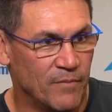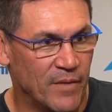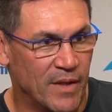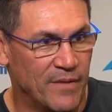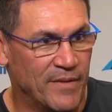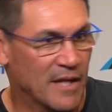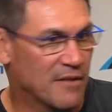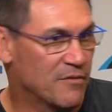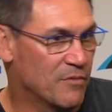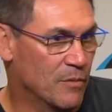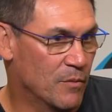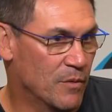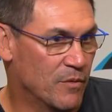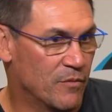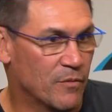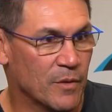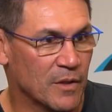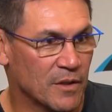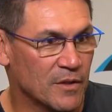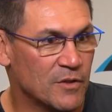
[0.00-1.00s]
And that's what
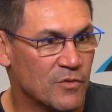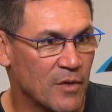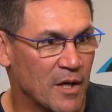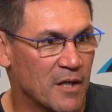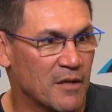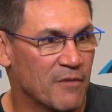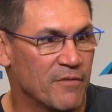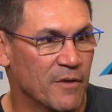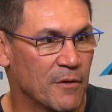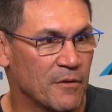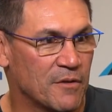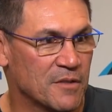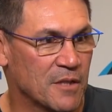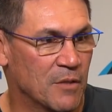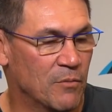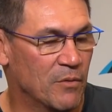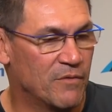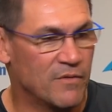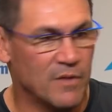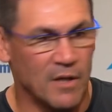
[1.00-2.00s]
we've really tried to focus
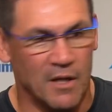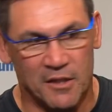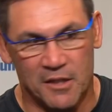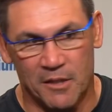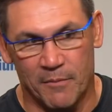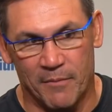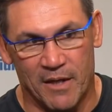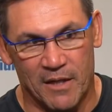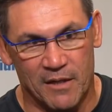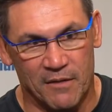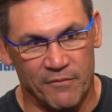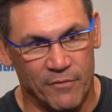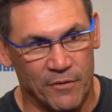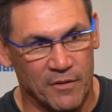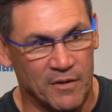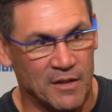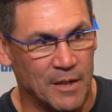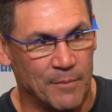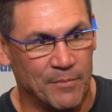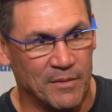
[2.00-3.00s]
on. We've talked about it for
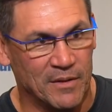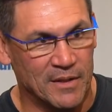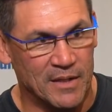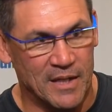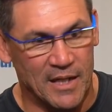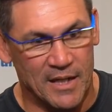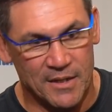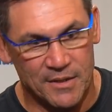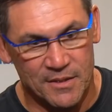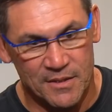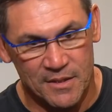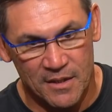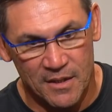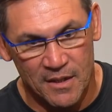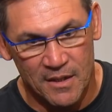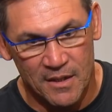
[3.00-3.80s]
a couple of days.